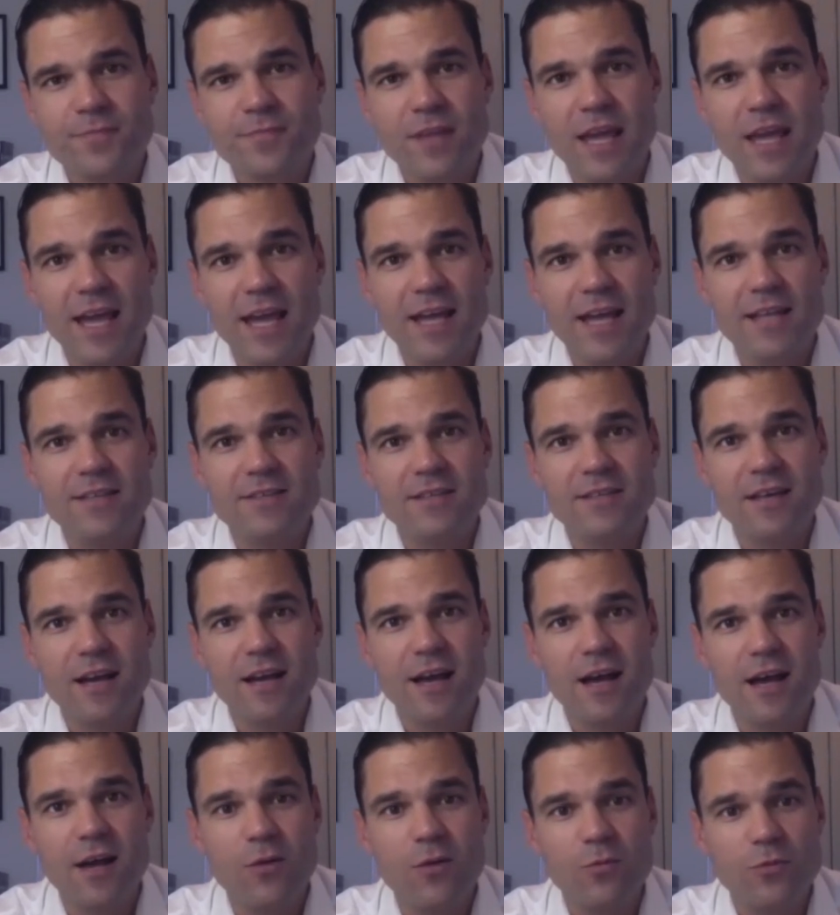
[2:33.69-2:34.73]
And
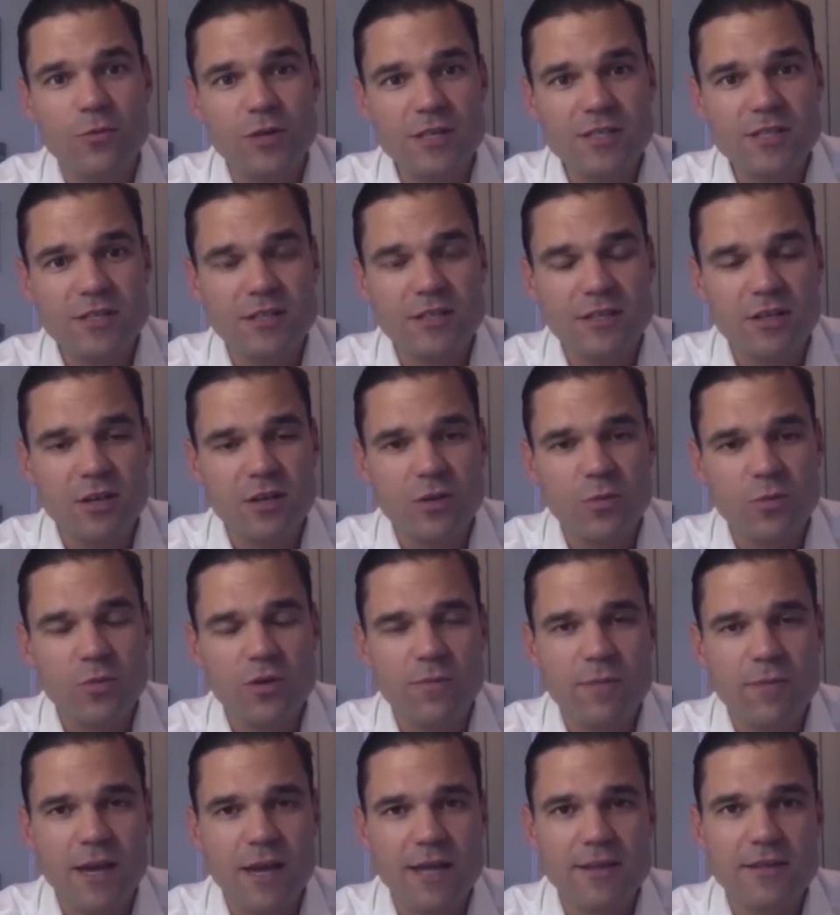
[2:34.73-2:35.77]
recently, we
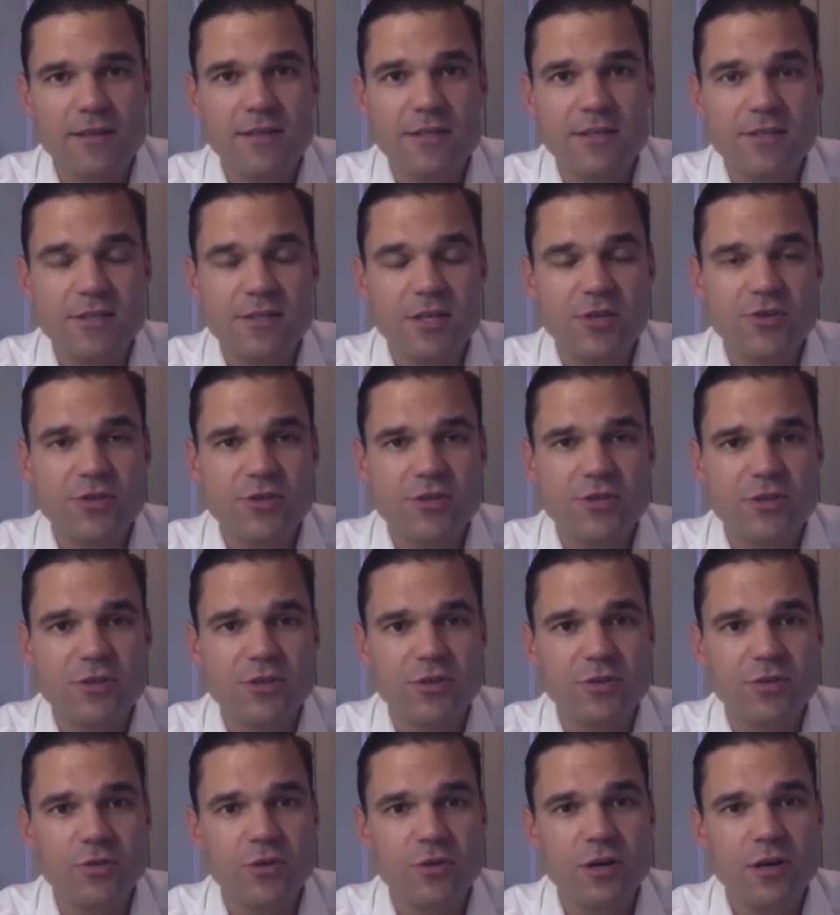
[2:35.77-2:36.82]
made the decision
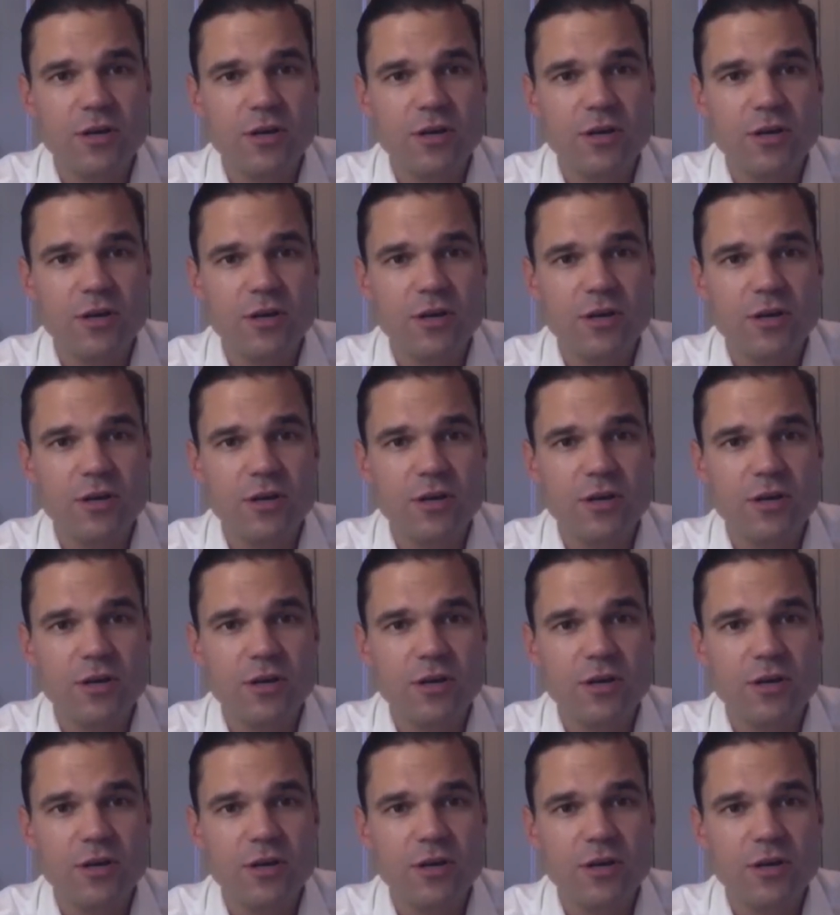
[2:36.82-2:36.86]
to